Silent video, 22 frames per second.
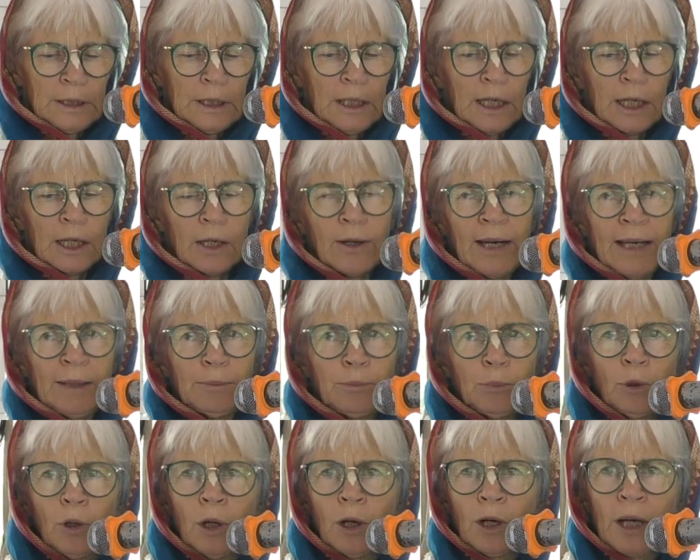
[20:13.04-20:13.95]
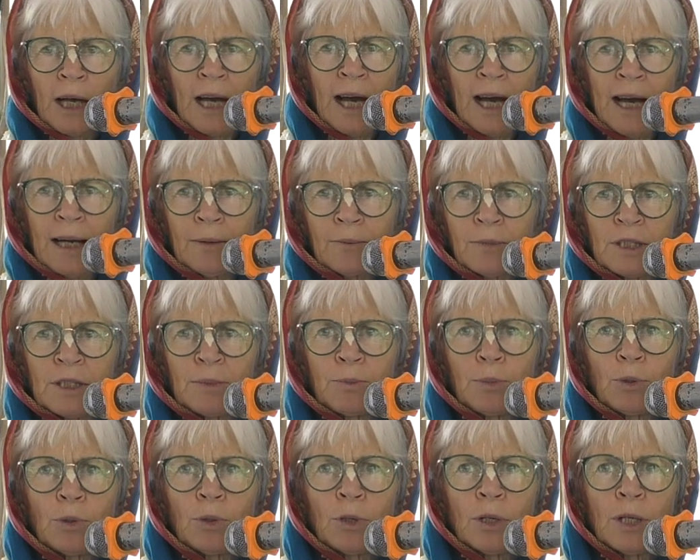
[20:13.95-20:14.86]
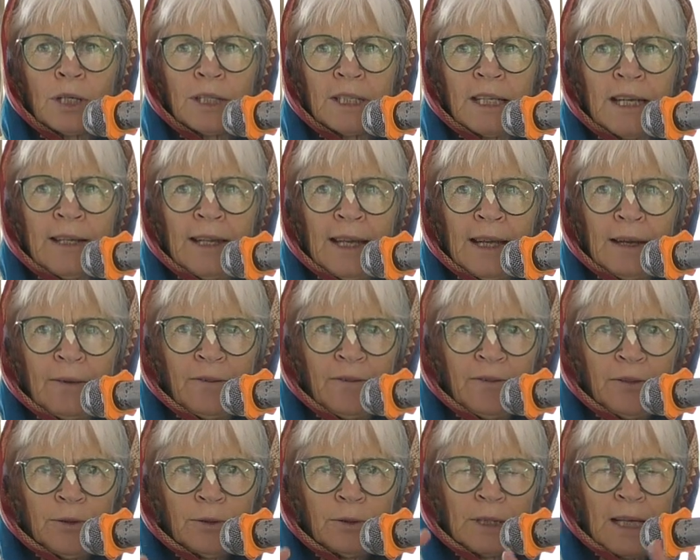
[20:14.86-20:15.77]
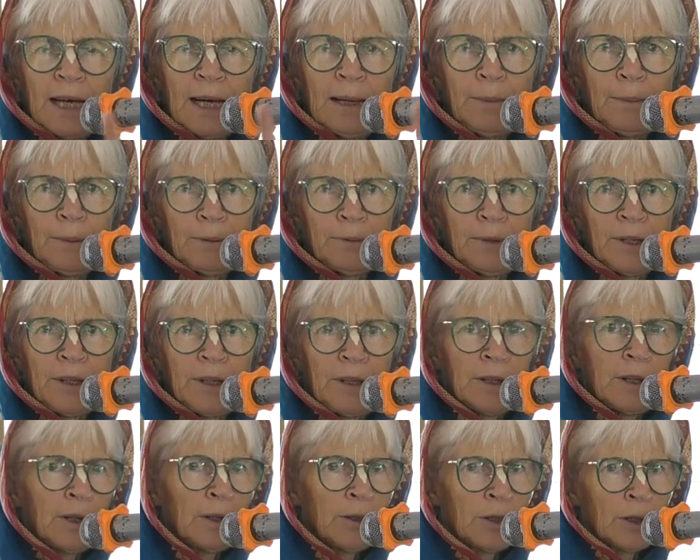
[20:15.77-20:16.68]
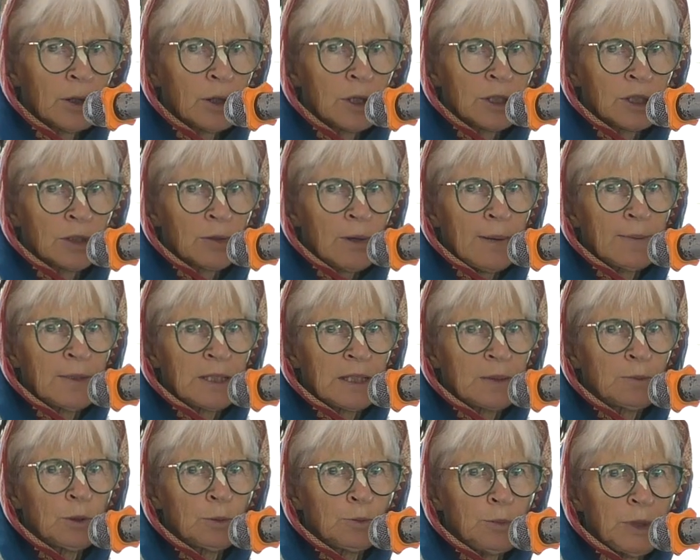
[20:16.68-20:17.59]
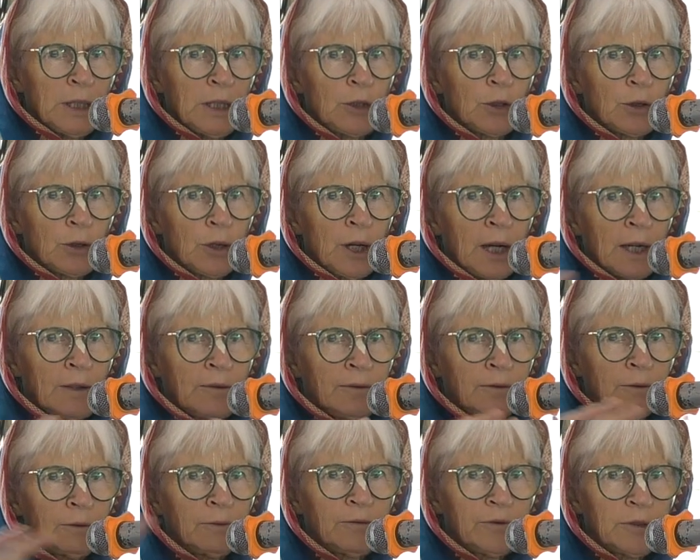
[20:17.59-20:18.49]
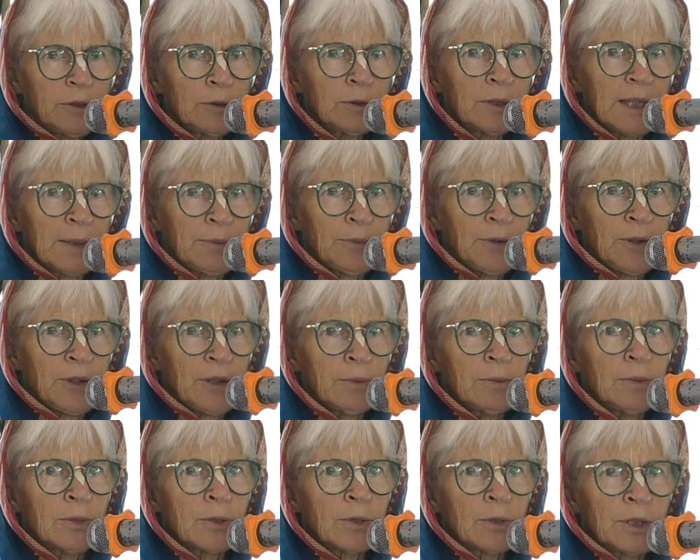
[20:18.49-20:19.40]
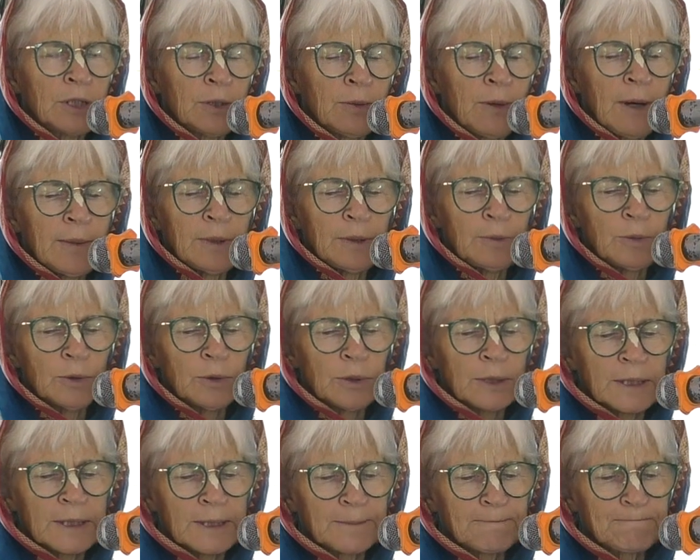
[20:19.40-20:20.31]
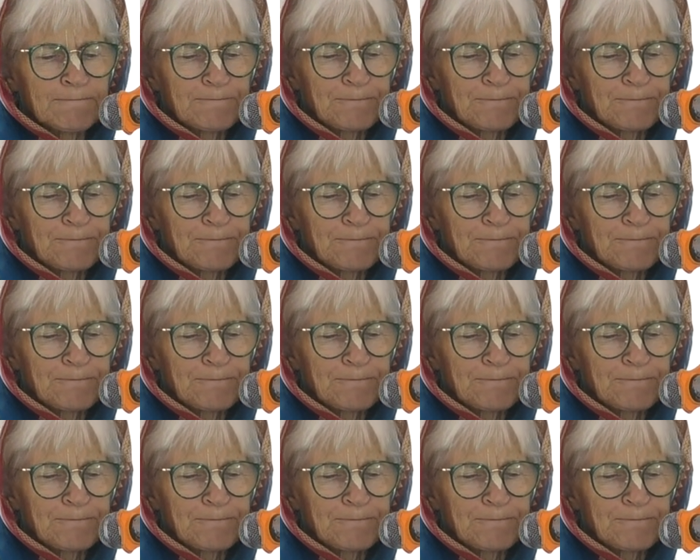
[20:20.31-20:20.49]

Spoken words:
a great bullock cart was brought, and that filled up with the Goswami's book, big trunk filled up with the Goswami books.